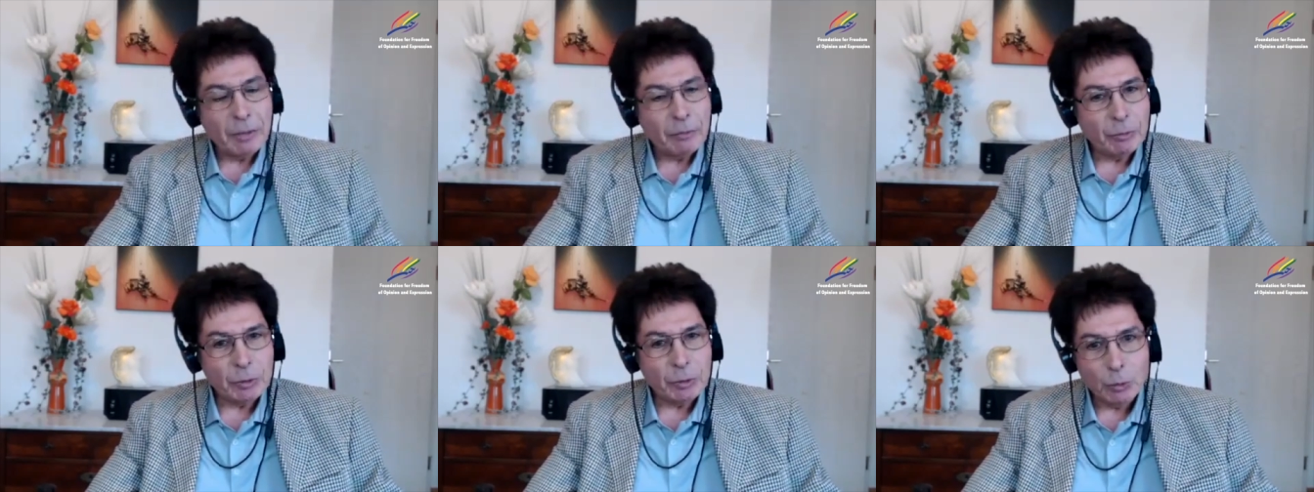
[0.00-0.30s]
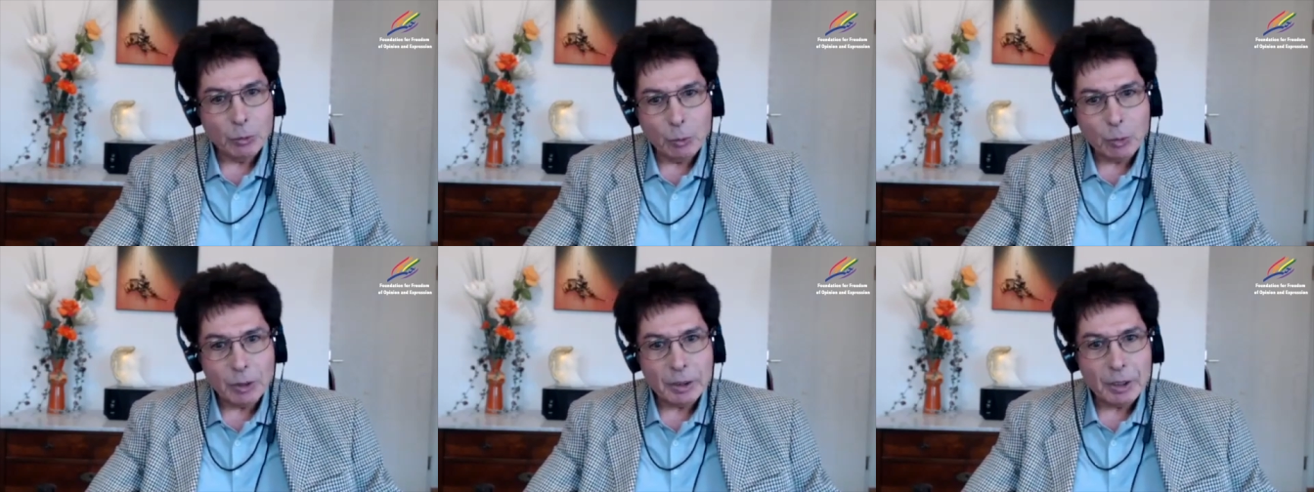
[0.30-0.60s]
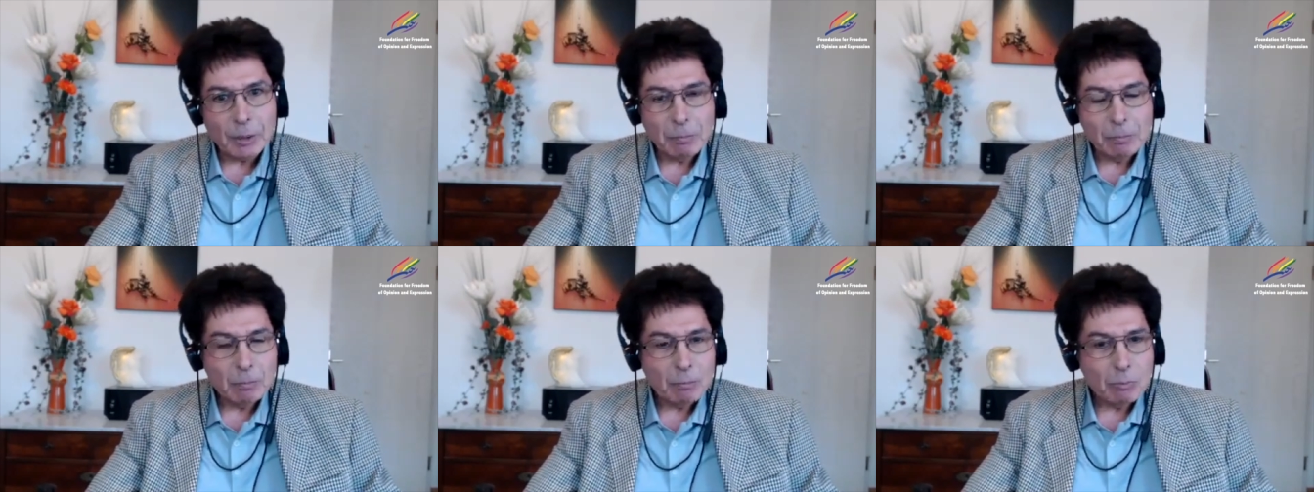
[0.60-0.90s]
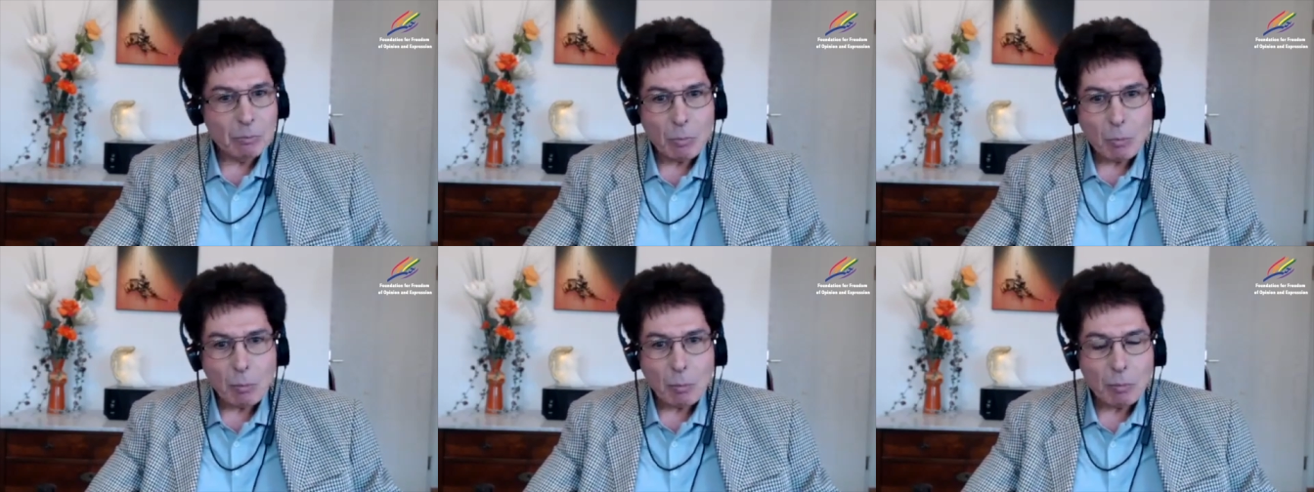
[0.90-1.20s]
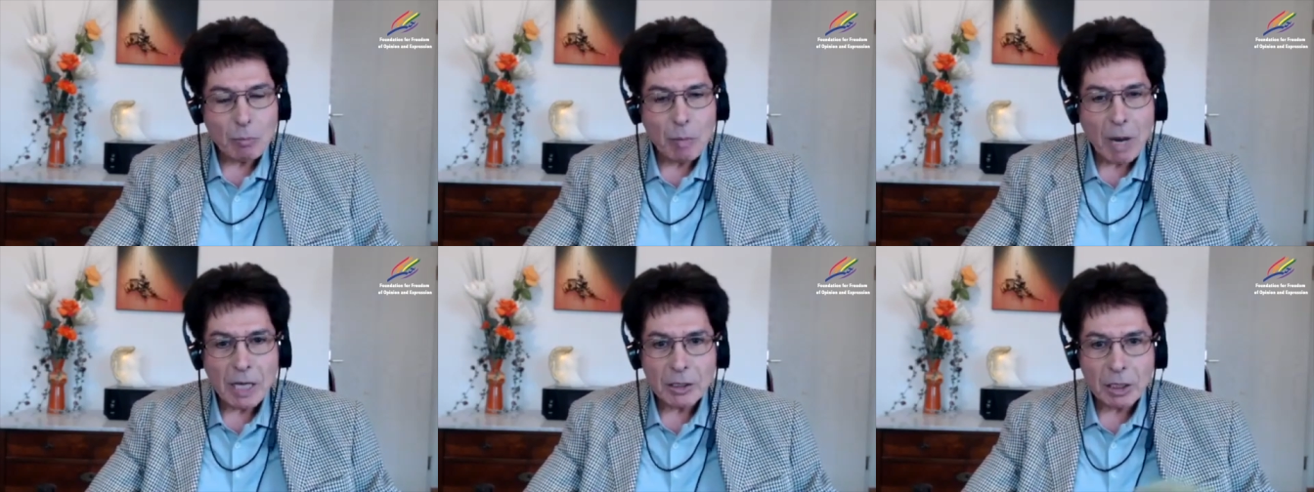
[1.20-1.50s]
if you want to
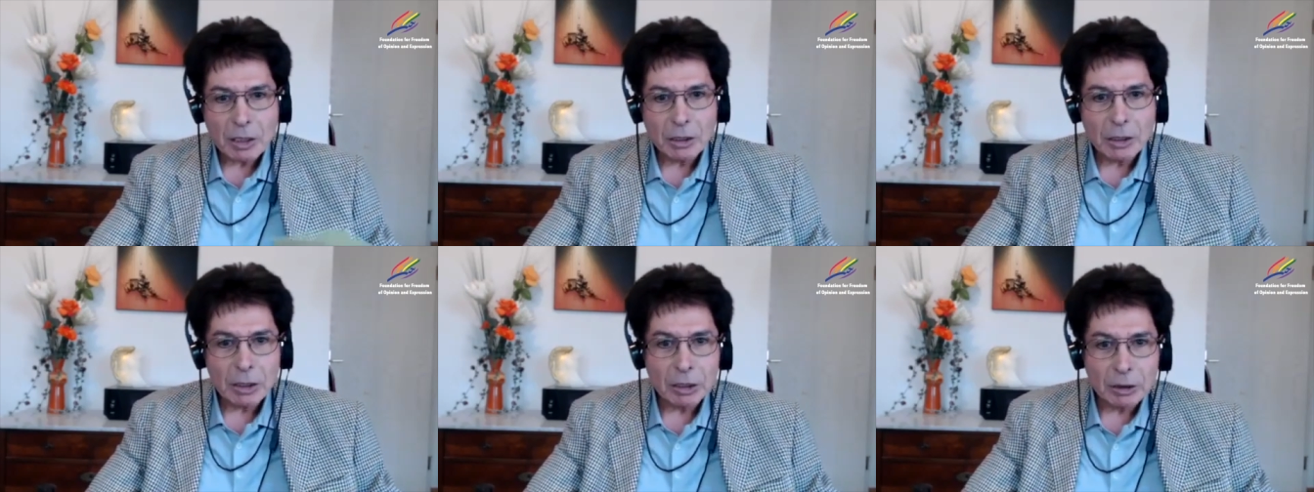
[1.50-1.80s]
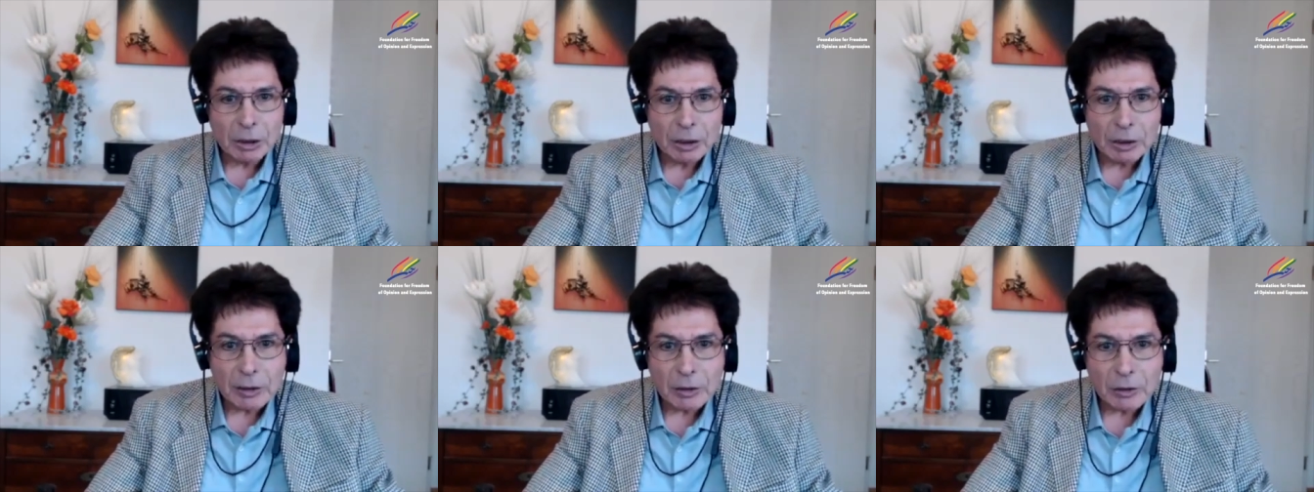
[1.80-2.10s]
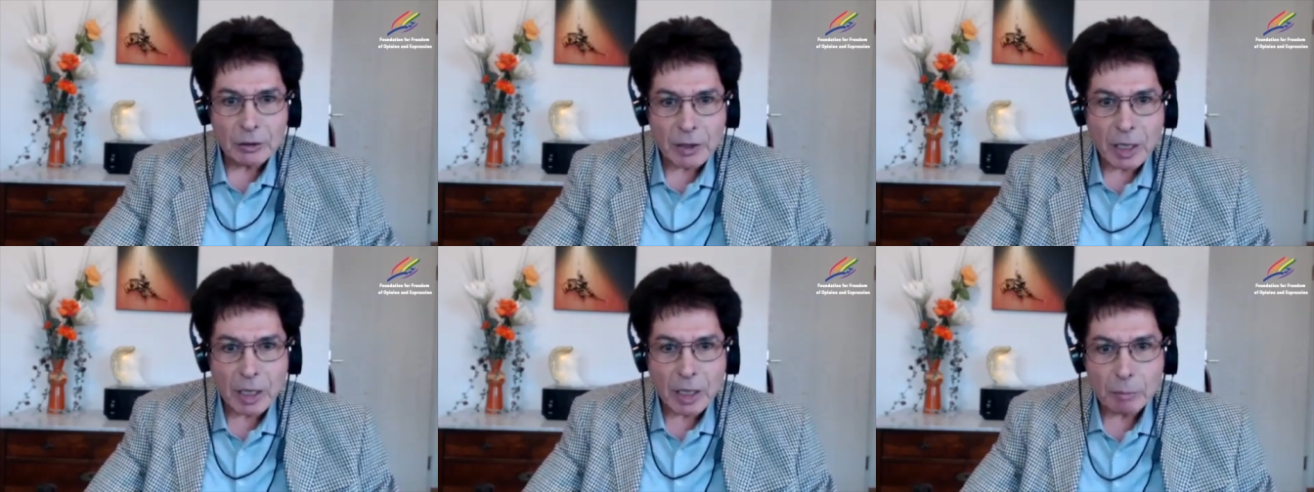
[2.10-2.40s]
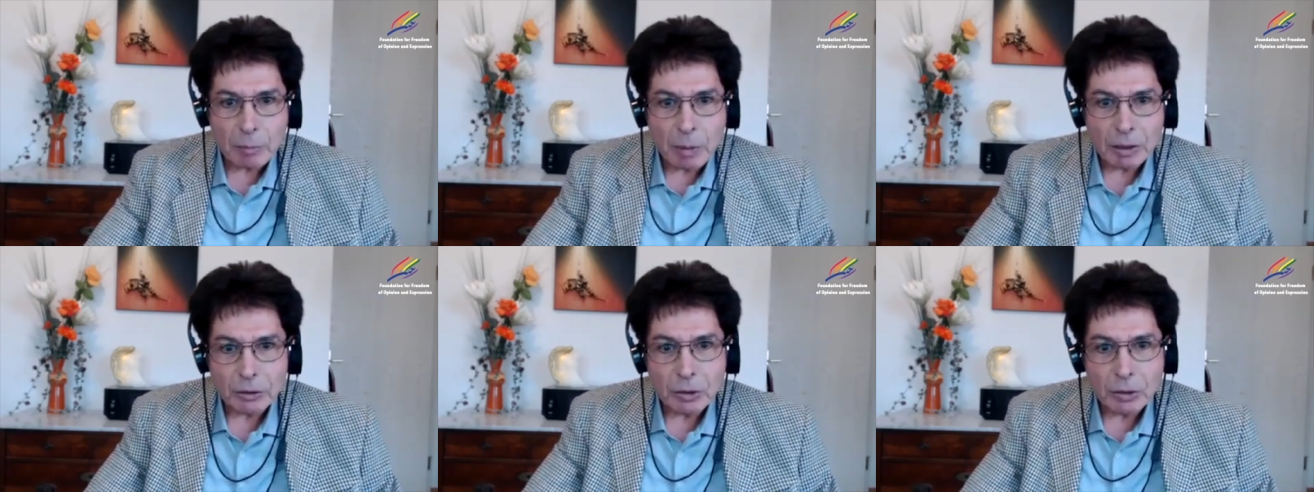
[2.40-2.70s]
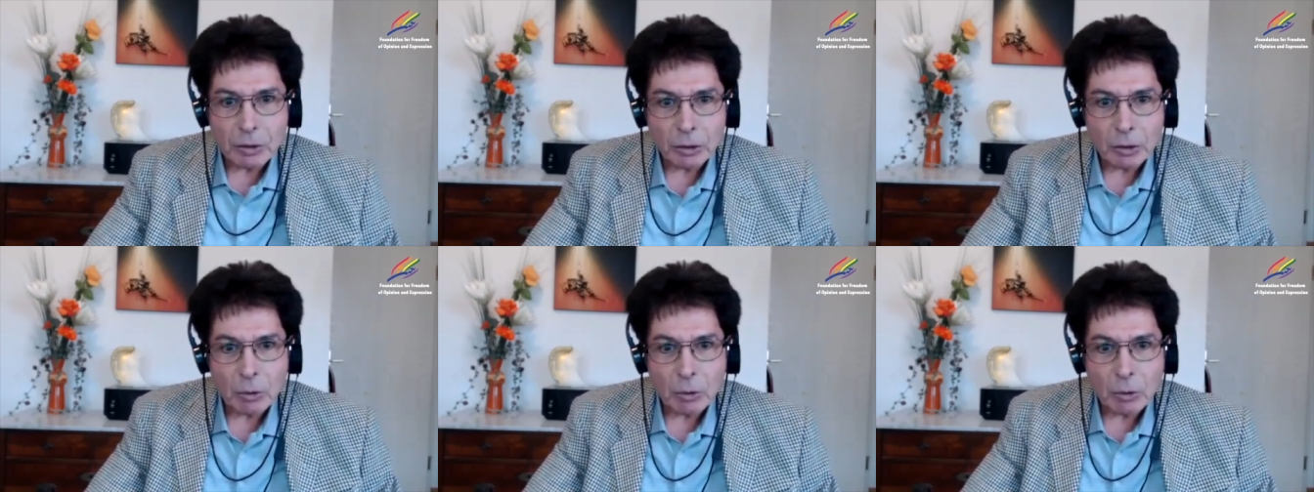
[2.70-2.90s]
make a greeting statement